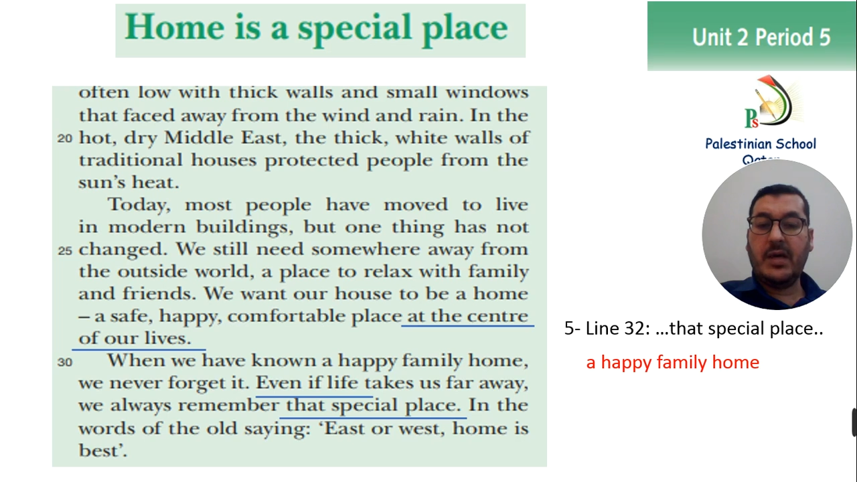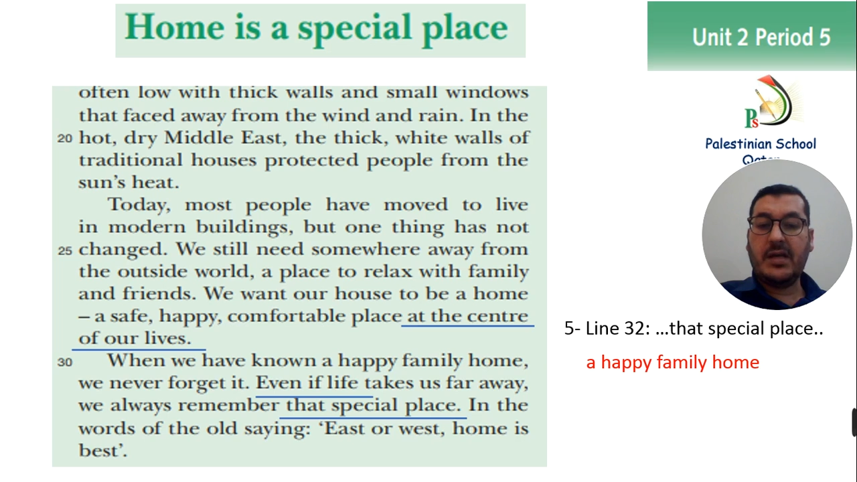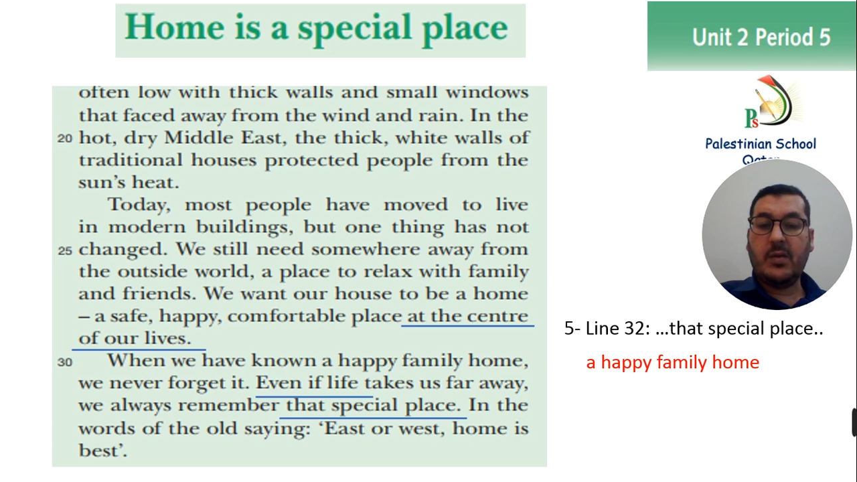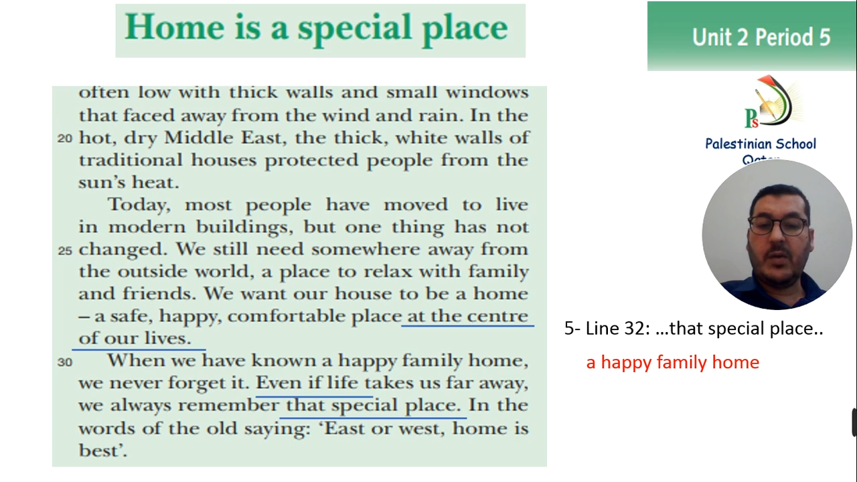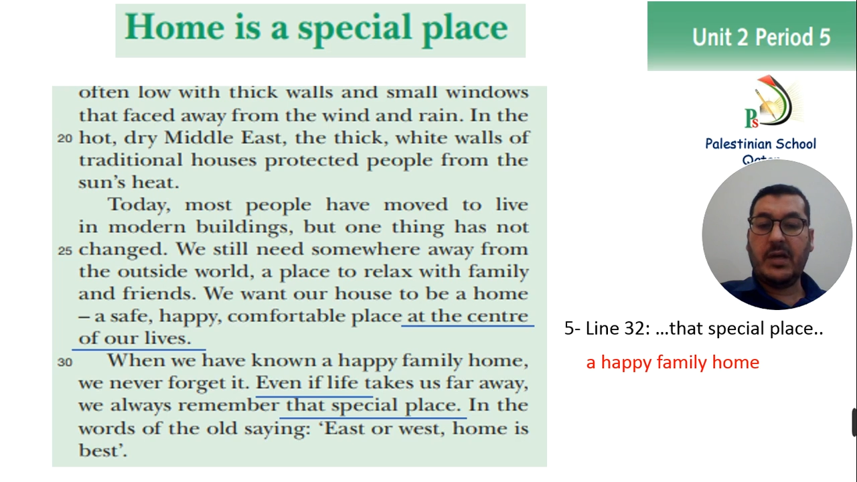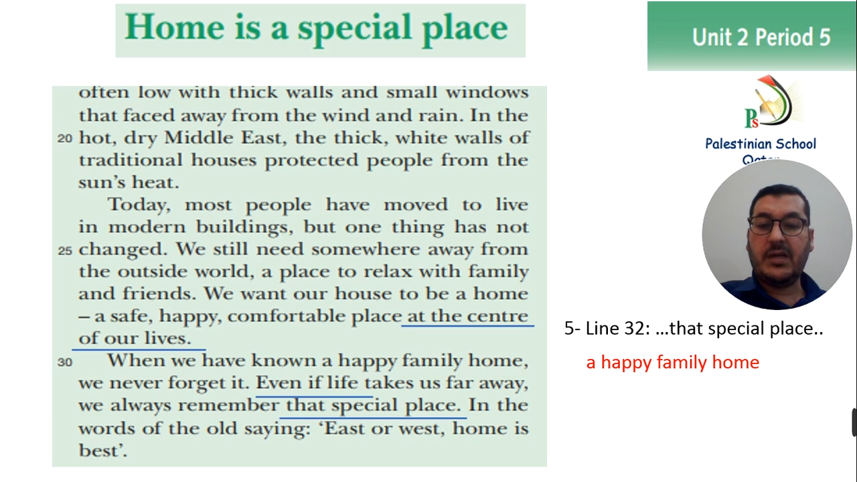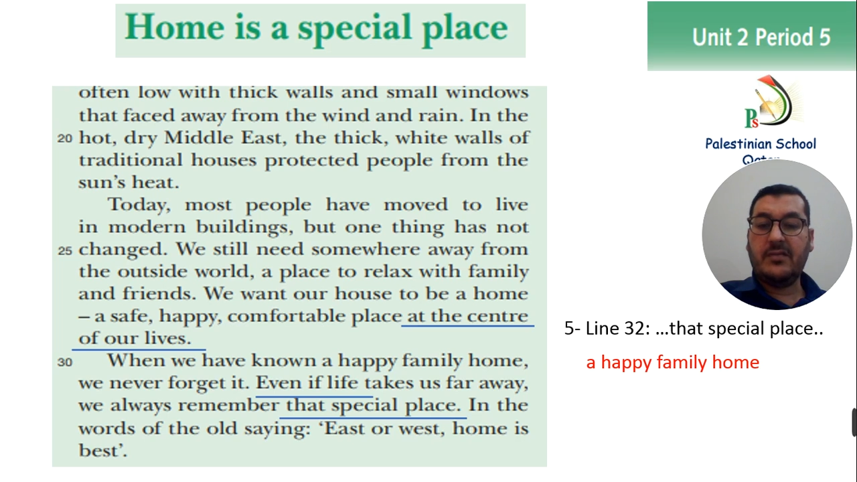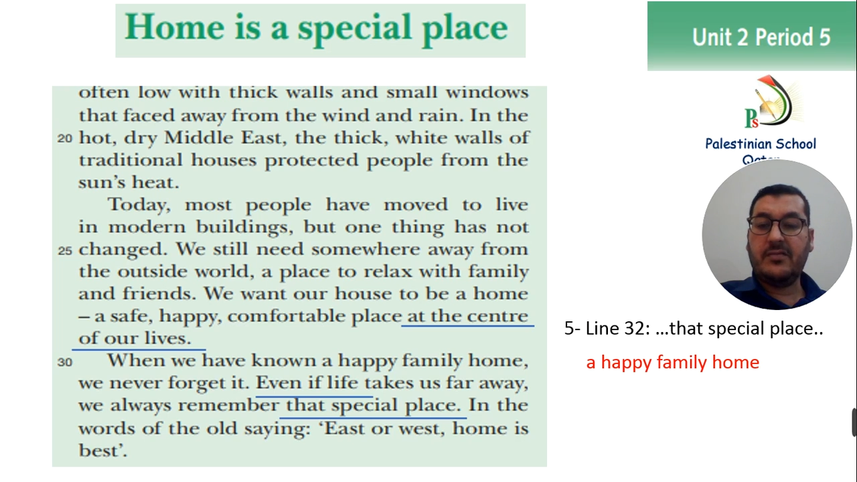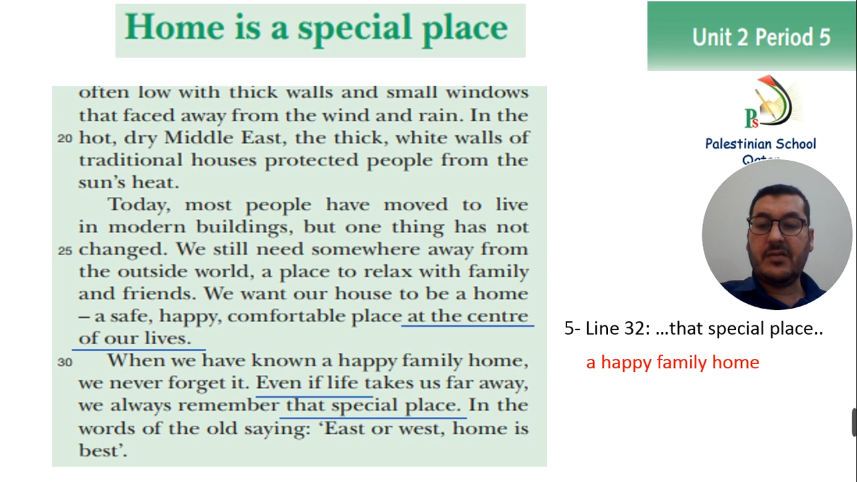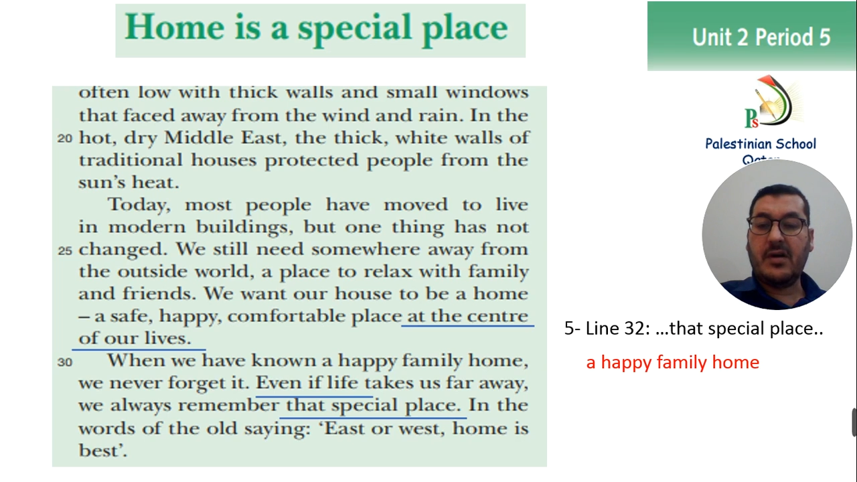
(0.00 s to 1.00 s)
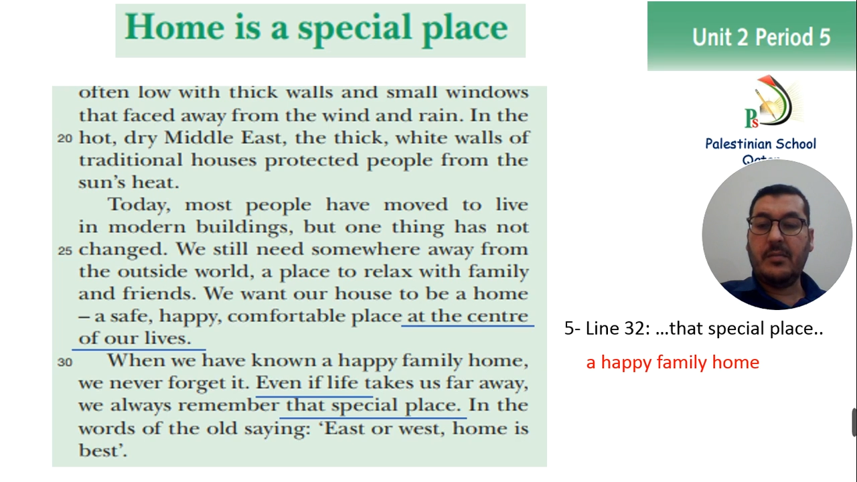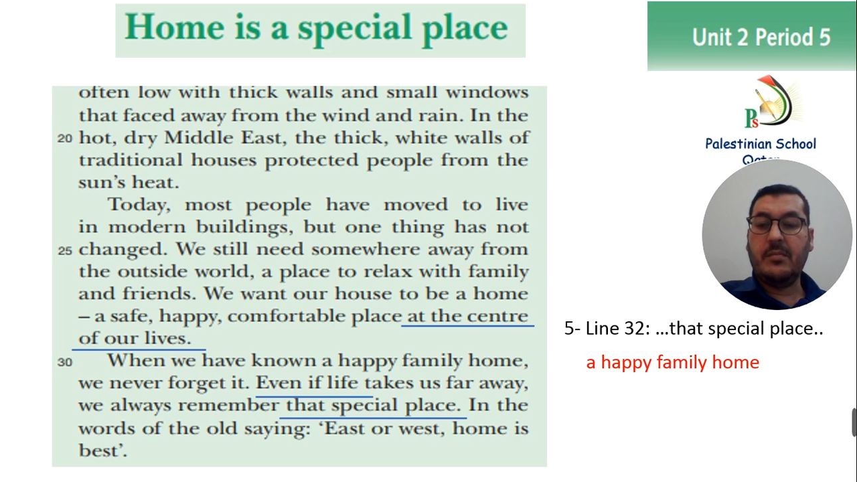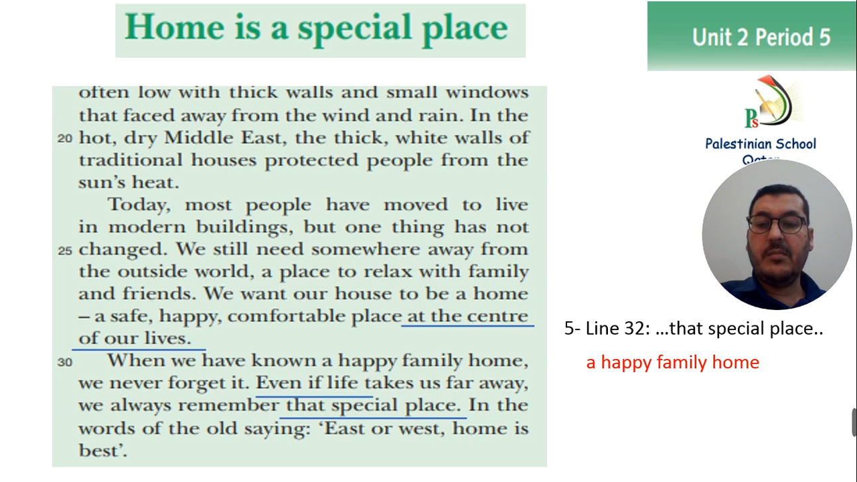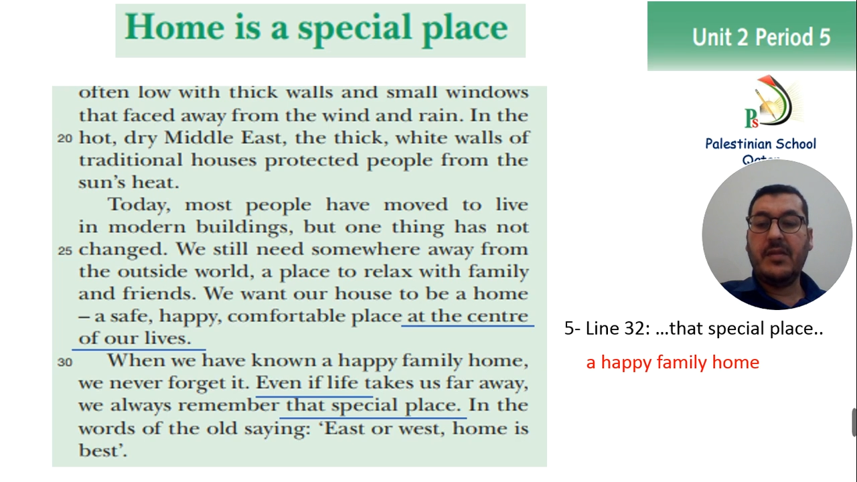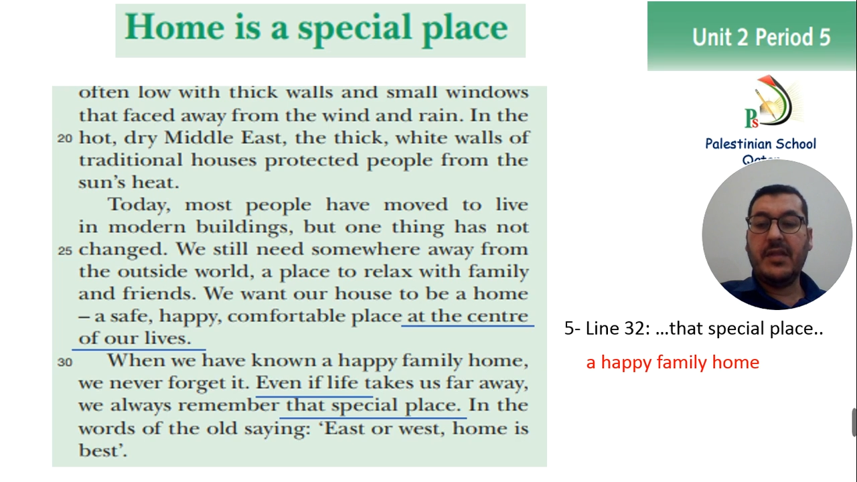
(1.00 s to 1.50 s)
away from